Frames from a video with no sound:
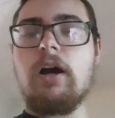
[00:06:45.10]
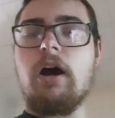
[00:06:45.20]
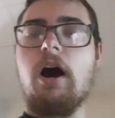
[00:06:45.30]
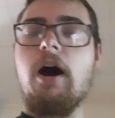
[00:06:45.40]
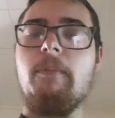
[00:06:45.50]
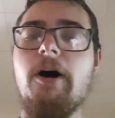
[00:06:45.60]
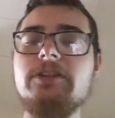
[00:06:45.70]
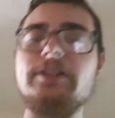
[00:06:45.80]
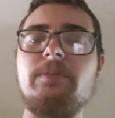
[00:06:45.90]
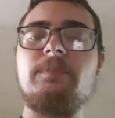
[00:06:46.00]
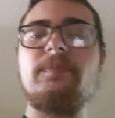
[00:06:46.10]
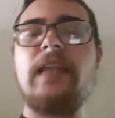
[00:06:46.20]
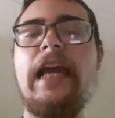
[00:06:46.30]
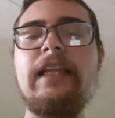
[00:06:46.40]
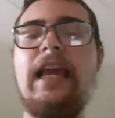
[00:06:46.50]
Um, also,
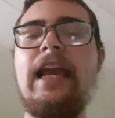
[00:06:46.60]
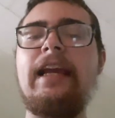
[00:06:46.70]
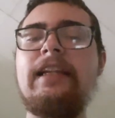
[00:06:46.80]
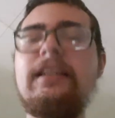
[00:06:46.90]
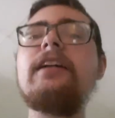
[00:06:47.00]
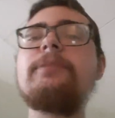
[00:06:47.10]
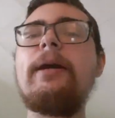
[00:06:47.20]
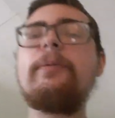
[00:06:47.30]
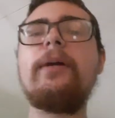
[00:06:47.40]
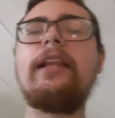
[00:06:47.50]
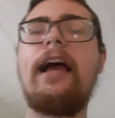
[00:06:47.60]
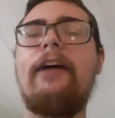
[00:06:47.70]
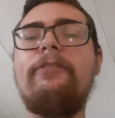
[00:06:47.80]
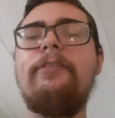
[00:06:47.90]
it, it, it does make me laugh.